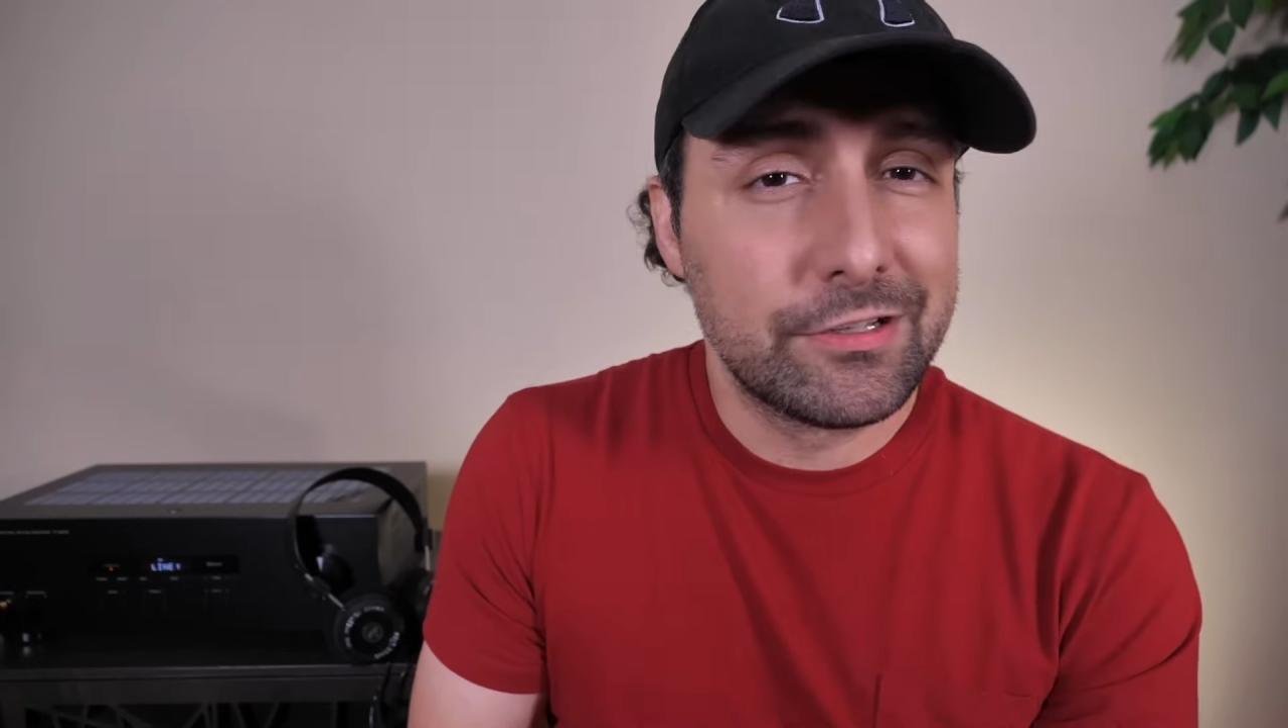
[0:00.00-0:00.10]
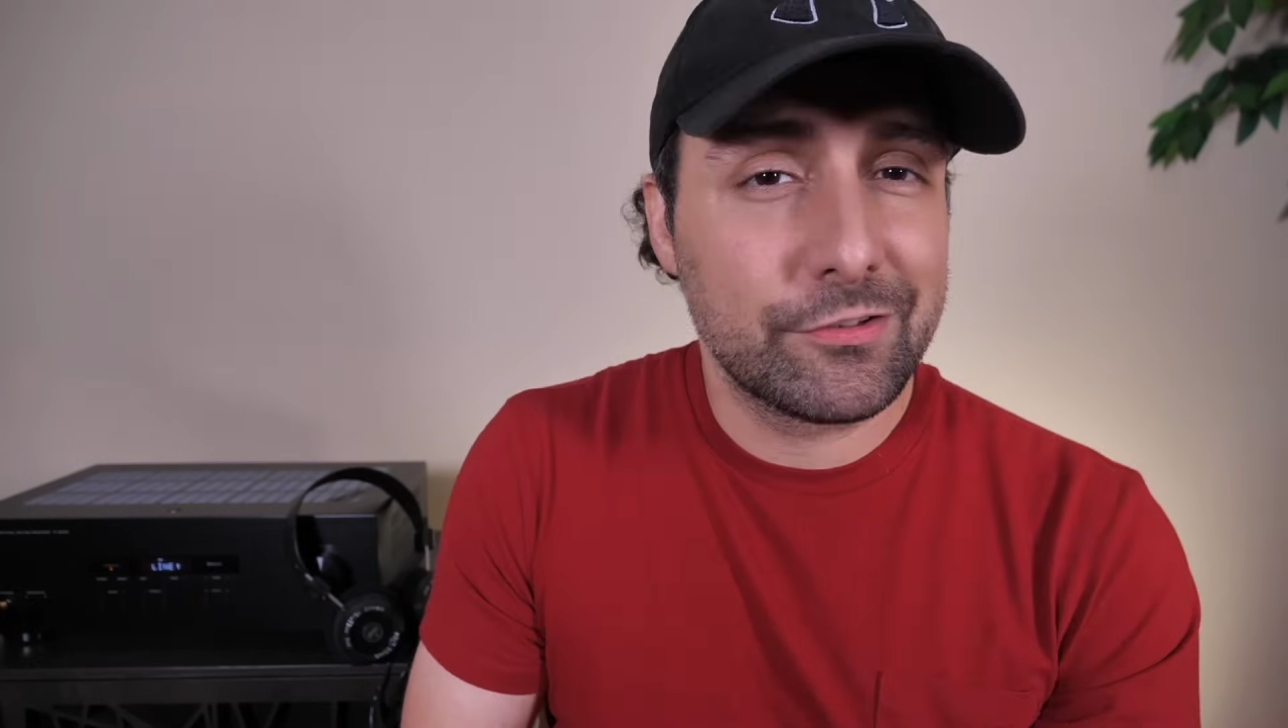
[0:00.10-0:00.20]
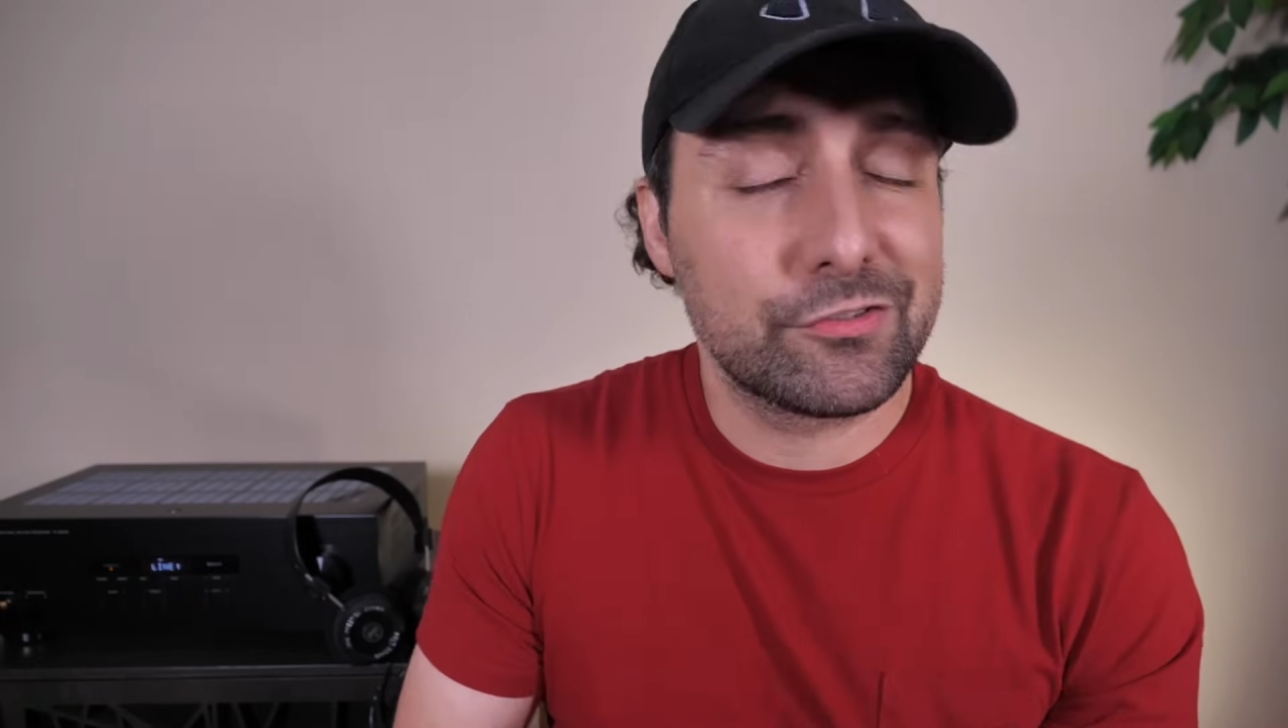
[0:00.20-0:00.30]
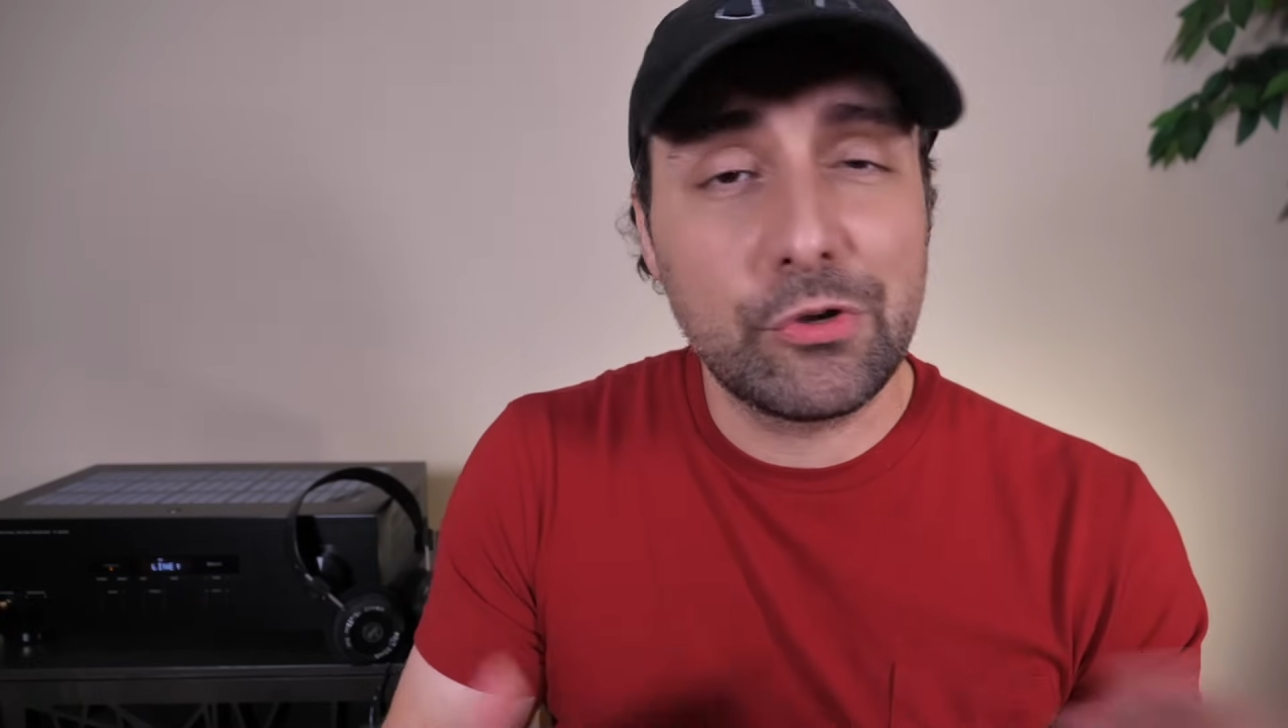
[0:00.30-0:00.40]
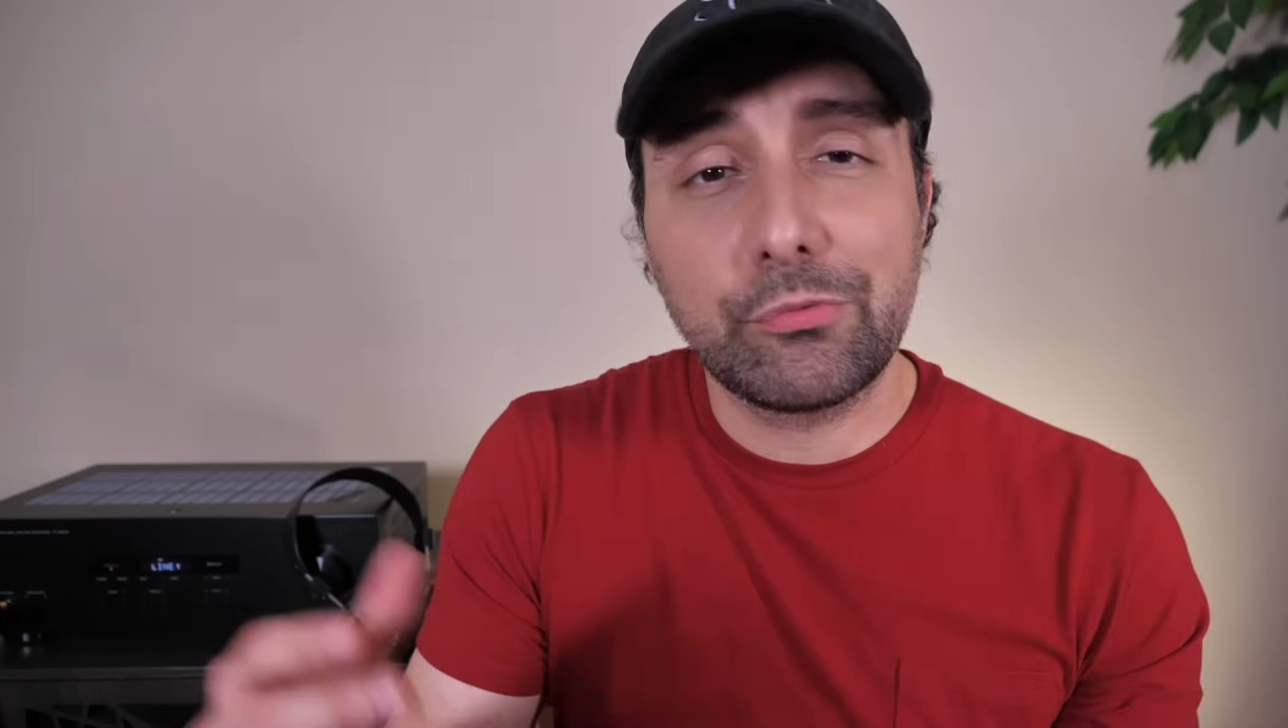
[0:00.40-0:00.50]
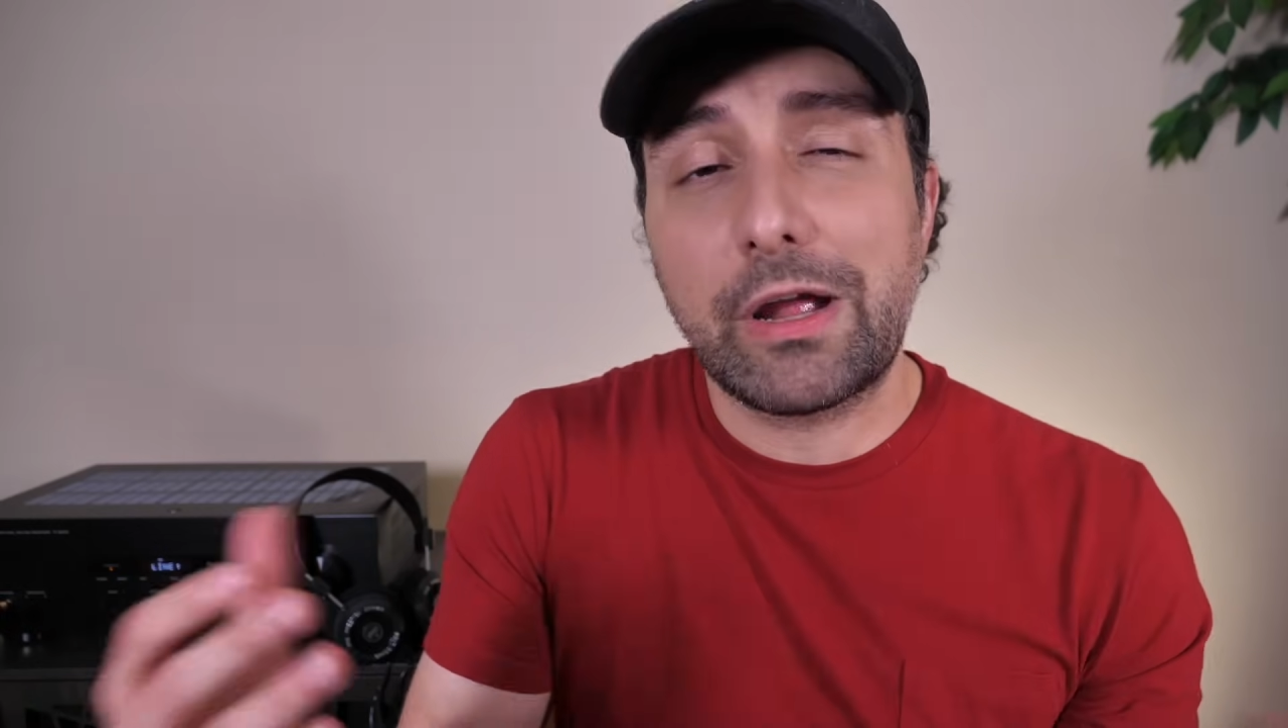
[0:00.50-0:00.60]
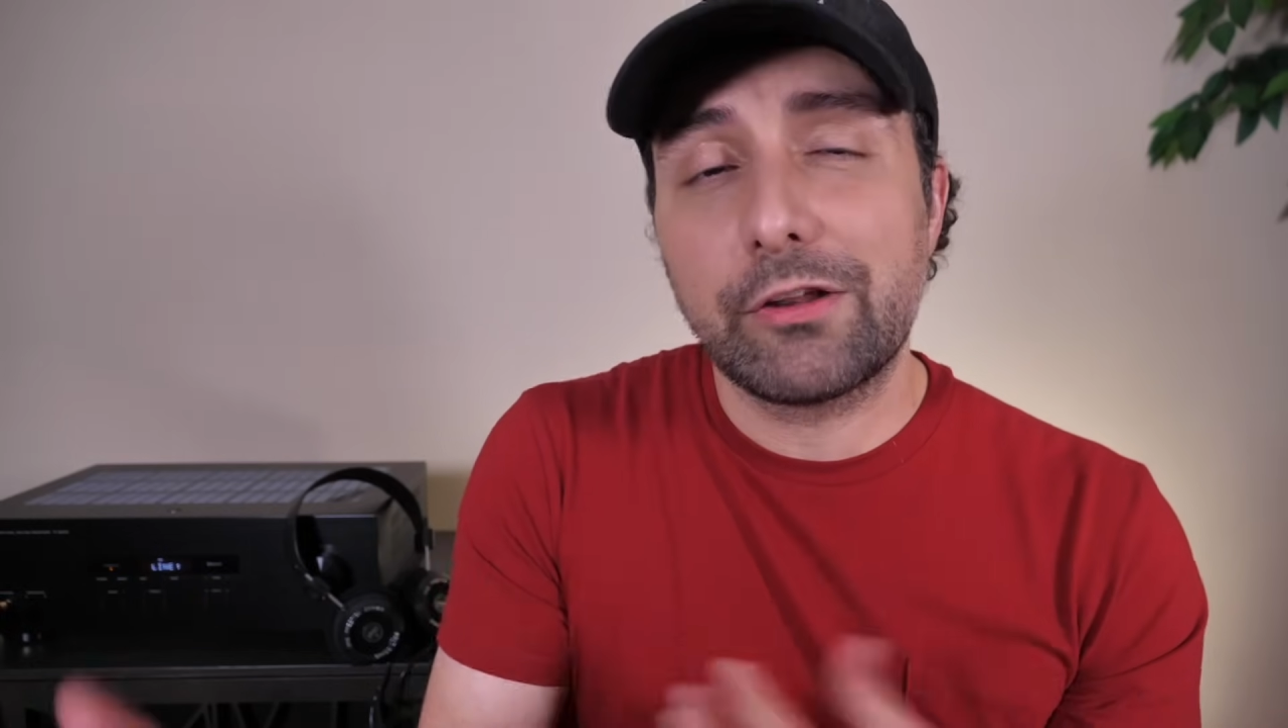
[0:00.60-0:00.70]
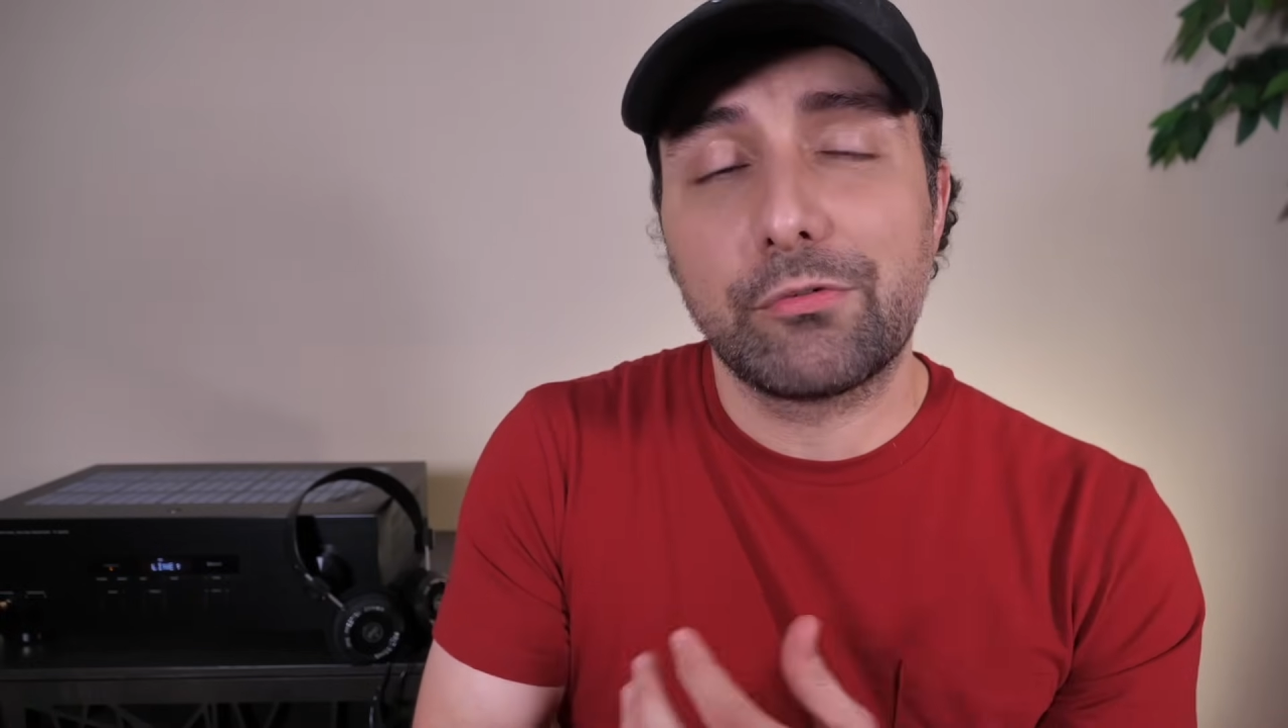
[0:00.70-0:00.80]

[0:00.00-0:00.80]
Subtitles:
There's no right or